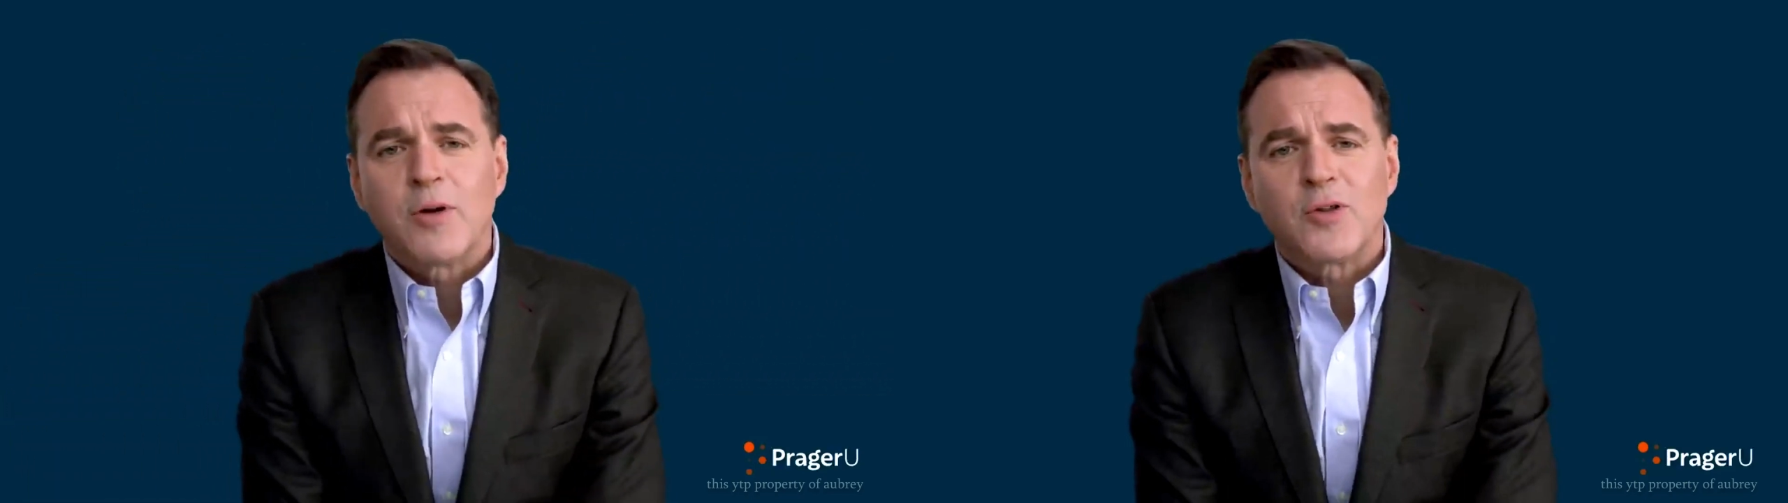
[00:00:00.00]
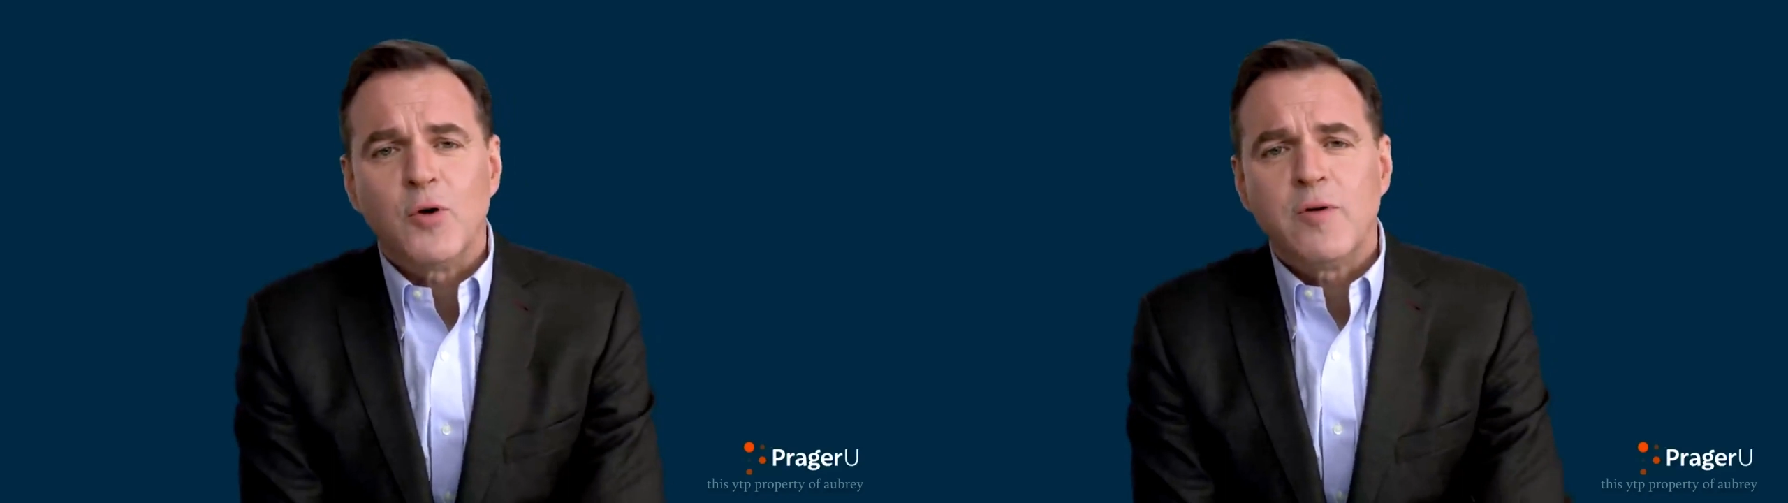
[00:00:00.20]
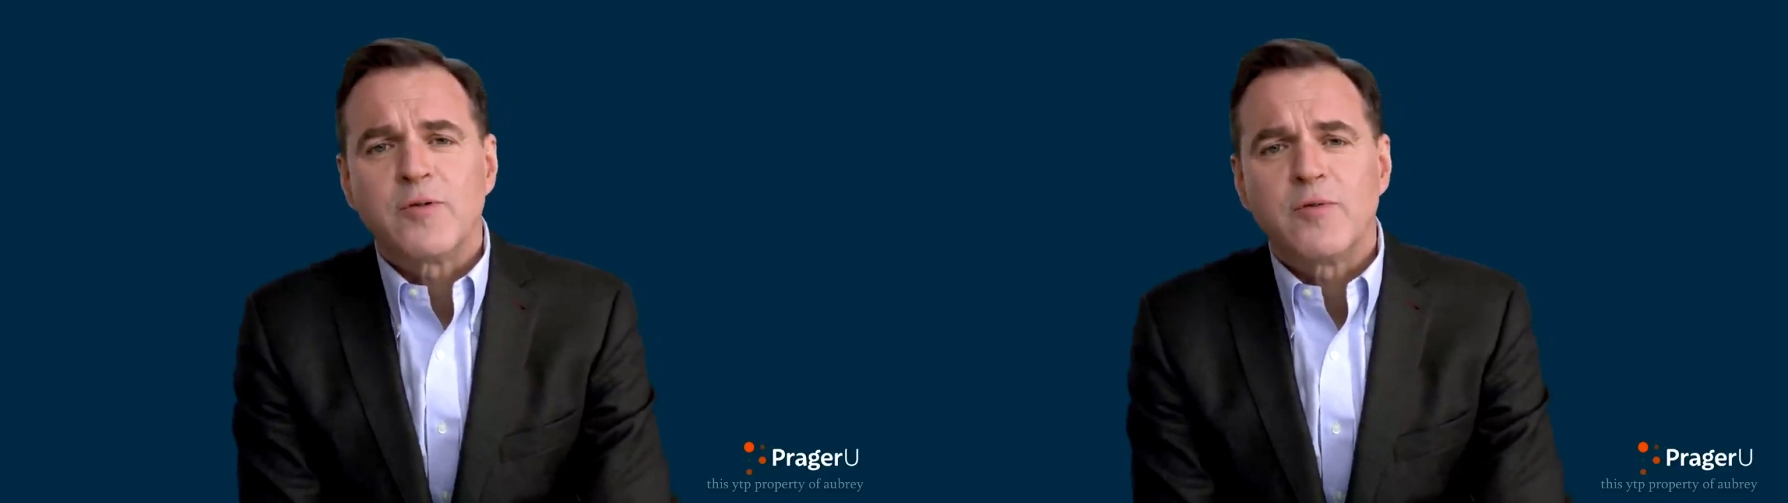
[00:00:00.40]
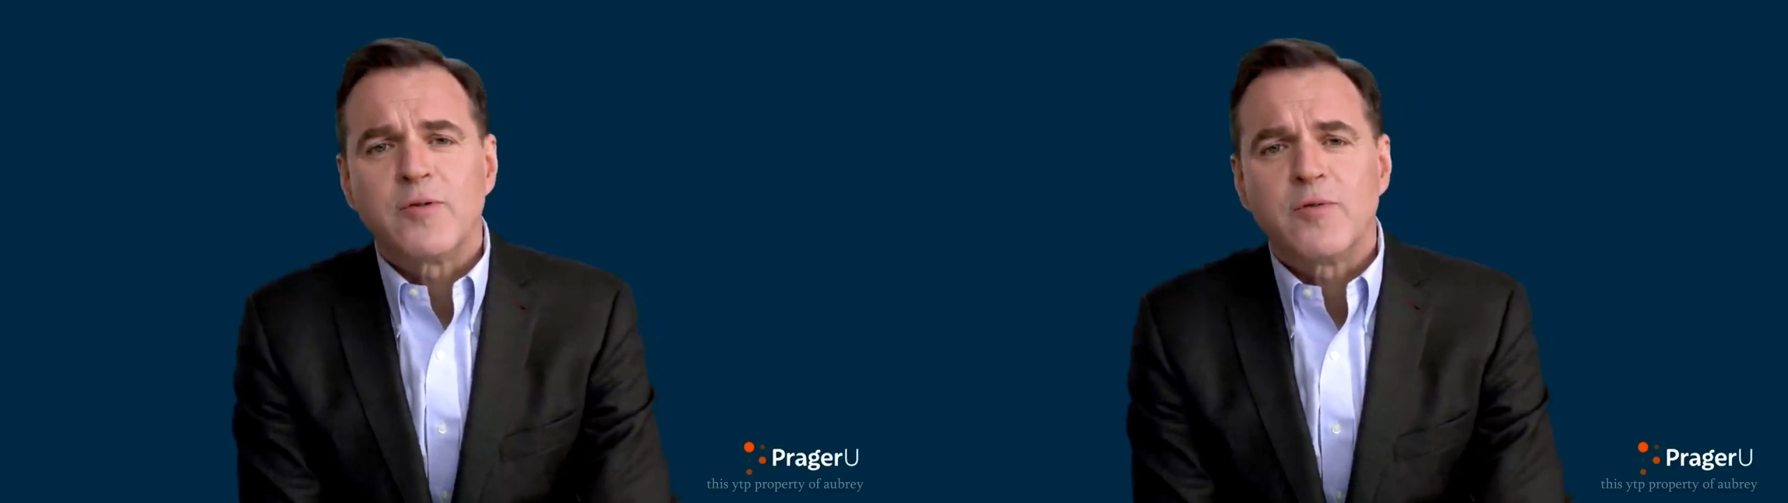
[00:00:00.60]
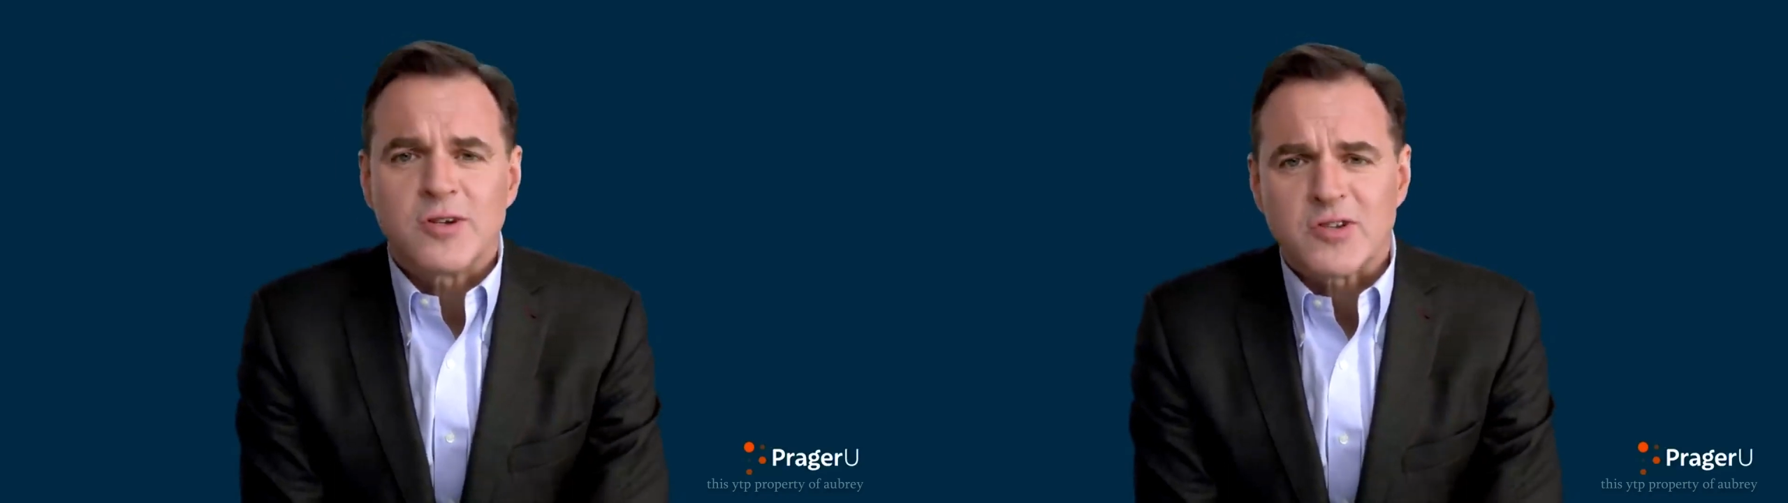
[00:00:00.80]
at the
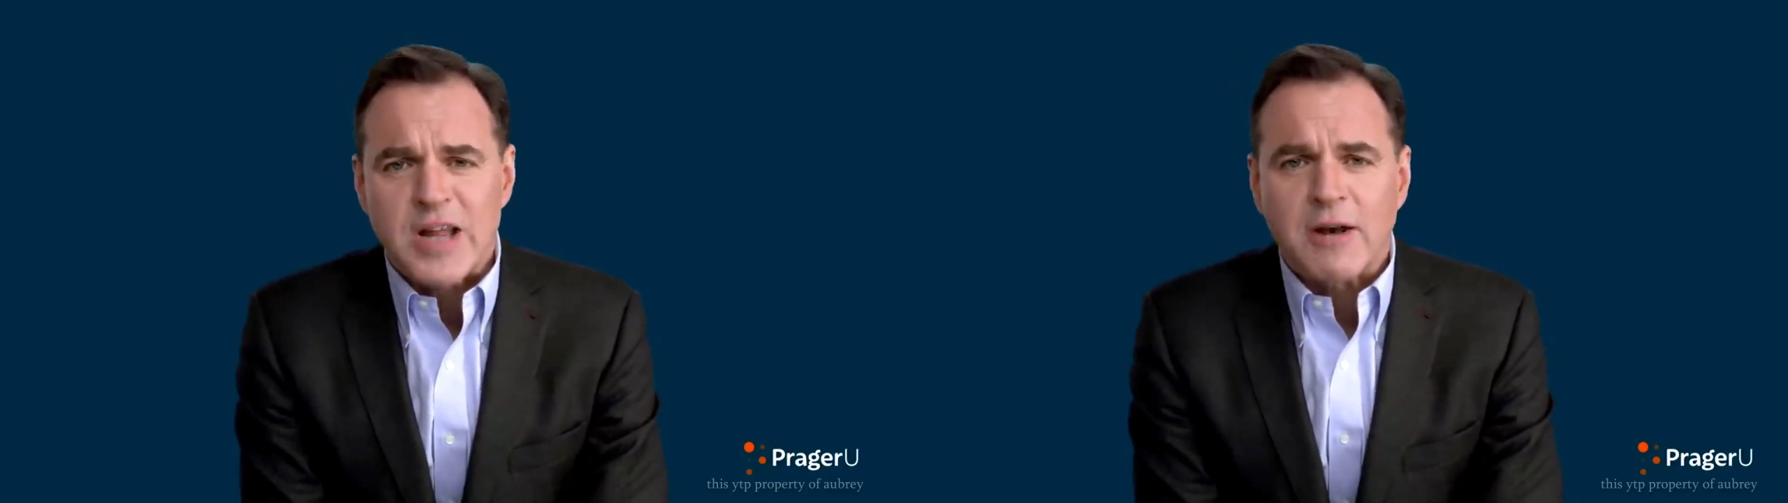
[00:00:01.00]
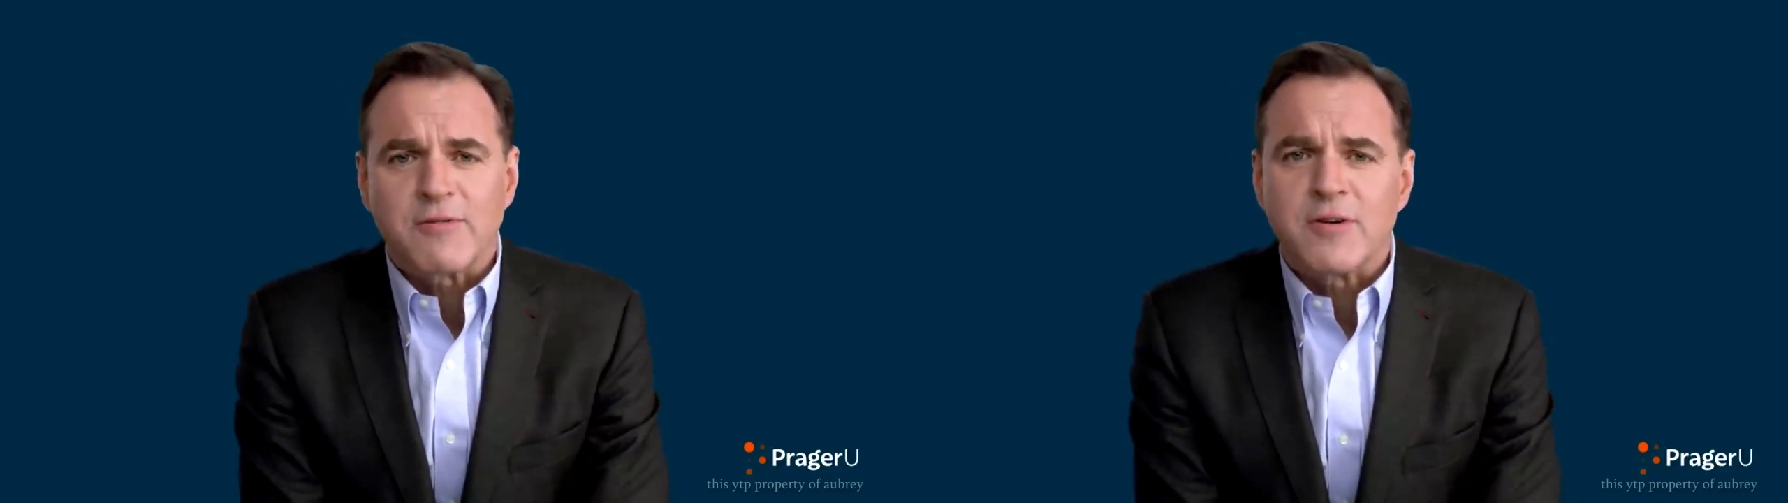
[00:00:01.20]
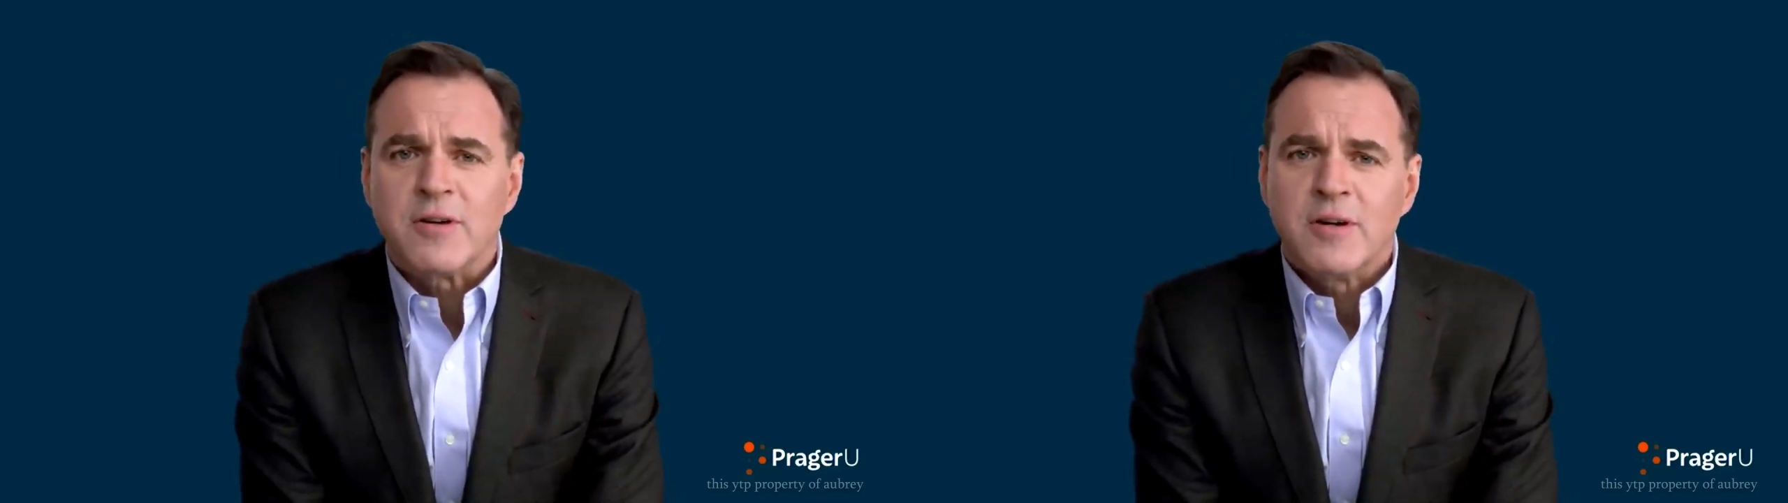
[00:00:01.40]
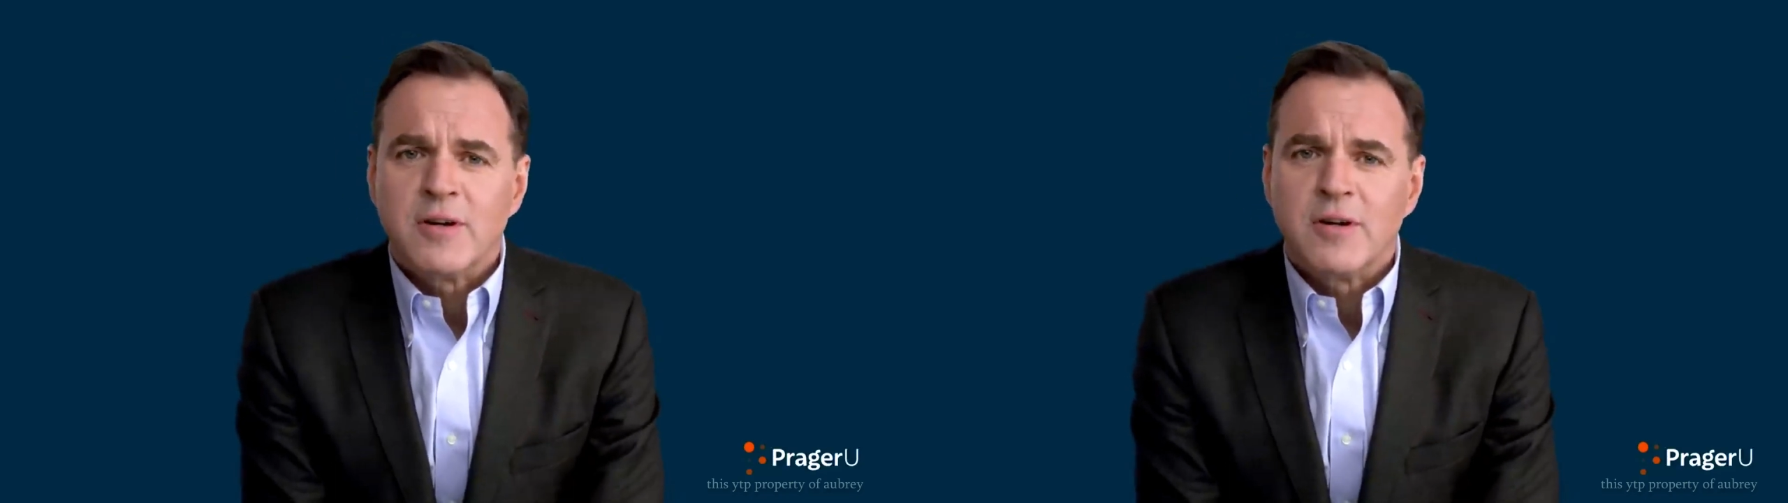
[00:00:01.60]
Who at Stanford